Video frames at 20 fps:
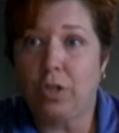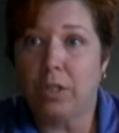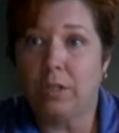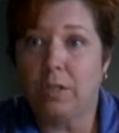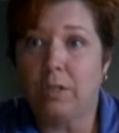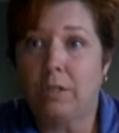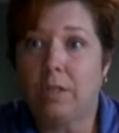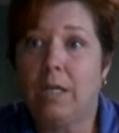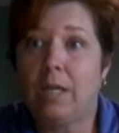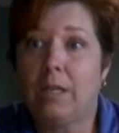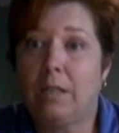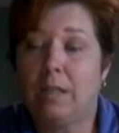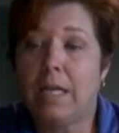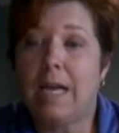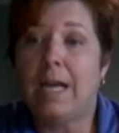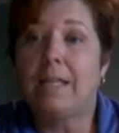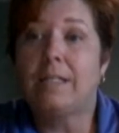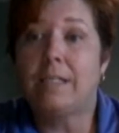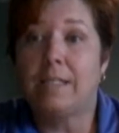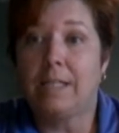it in
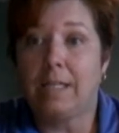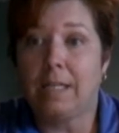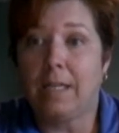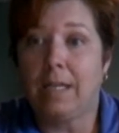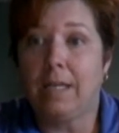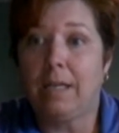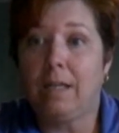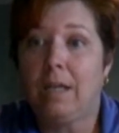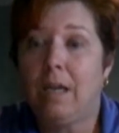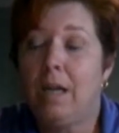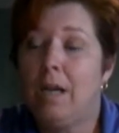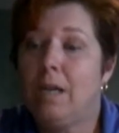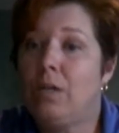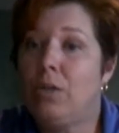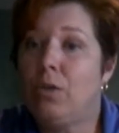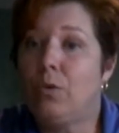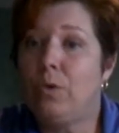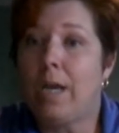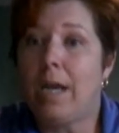that sitting. You